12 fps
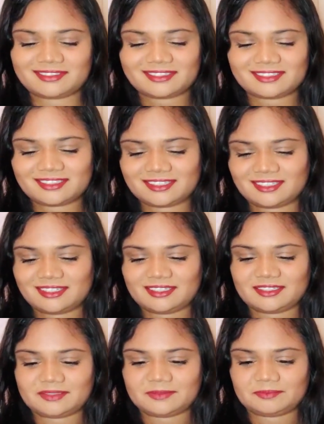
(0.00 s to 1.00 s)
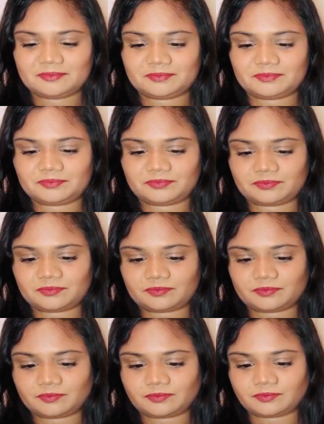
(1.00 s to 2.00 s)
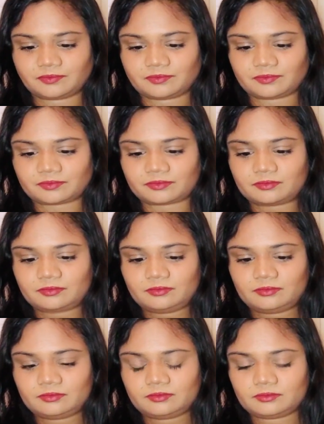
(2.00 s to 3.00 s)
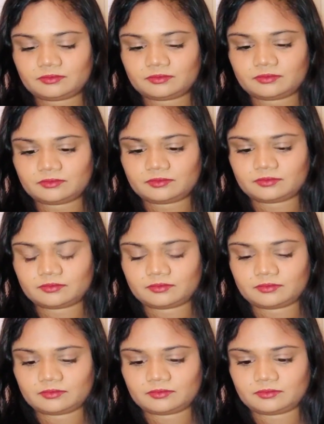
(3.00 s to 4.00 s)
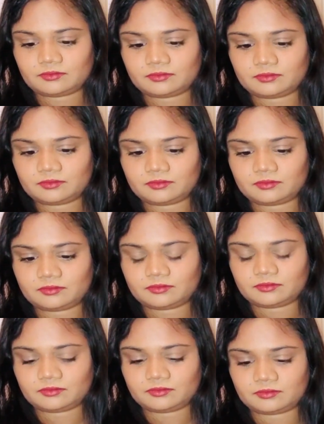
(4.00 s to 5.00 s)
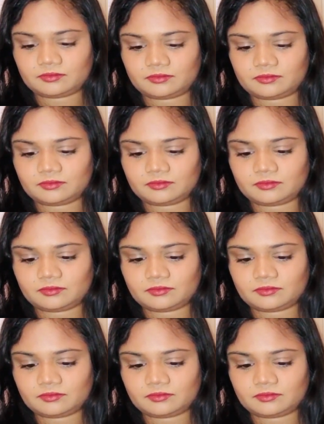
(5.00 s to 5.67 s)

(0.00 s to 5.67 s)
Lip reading: (not speaking)